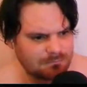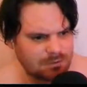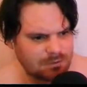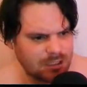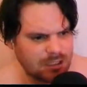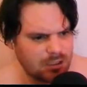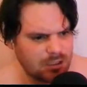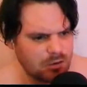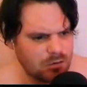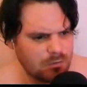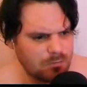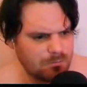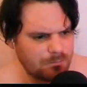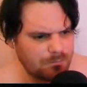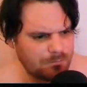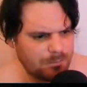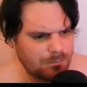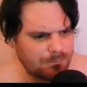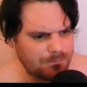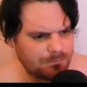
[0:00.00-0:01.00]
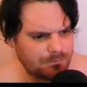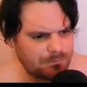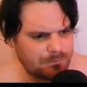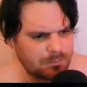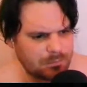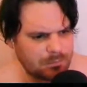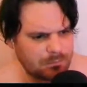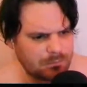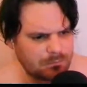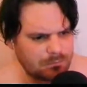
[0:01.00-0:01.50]
Can you
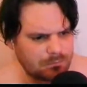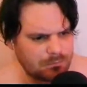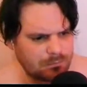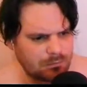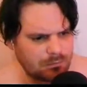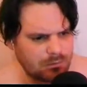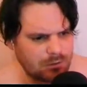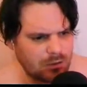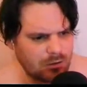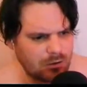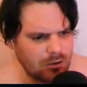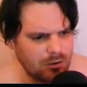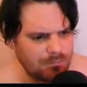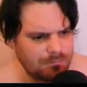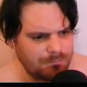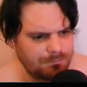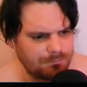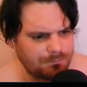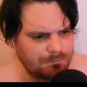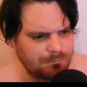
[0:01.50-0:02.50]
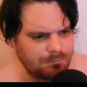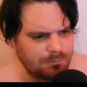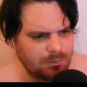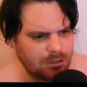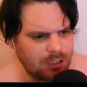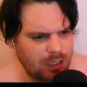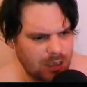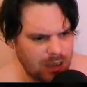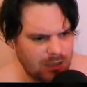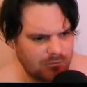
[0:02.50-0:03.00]
can I?
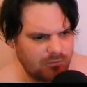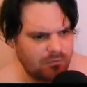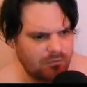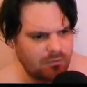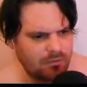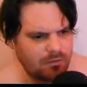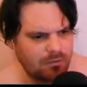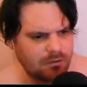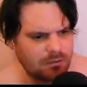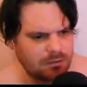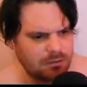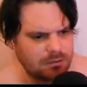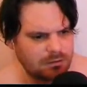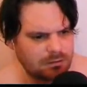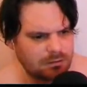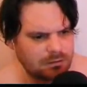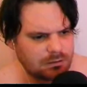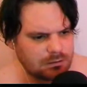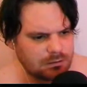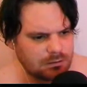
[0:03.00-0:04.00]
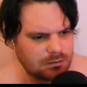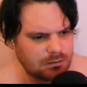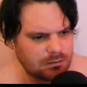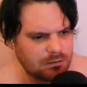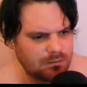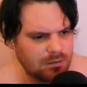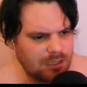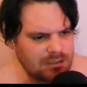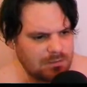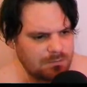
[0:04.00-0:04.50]
Yes.
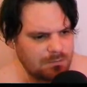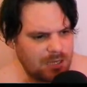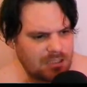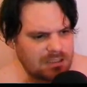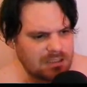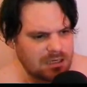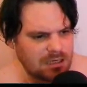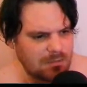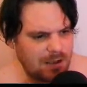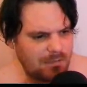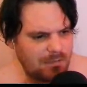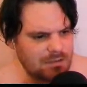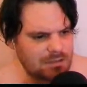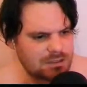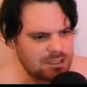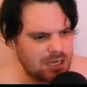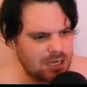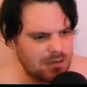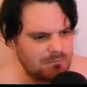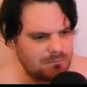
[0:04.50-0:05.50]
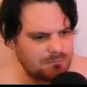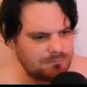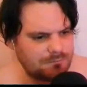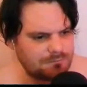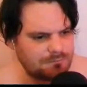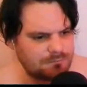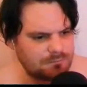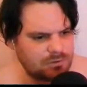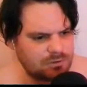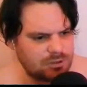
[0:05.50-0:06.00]
That's the best thing about this game.
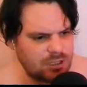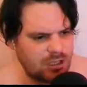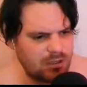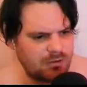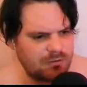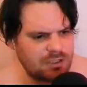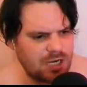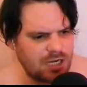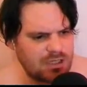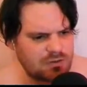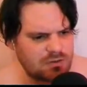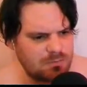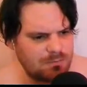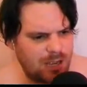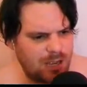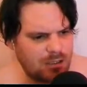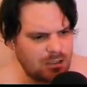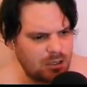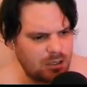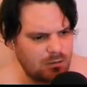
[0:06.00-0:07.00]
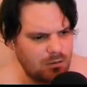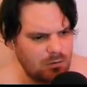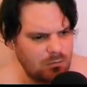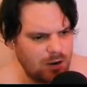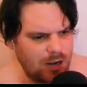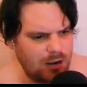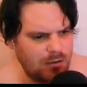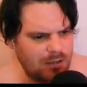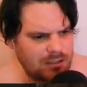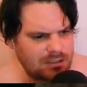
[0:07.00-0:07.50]
Like, change to a better gun. Oh,
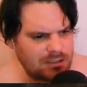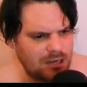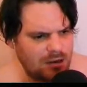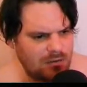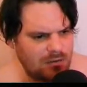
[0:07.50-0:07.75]
wow, they set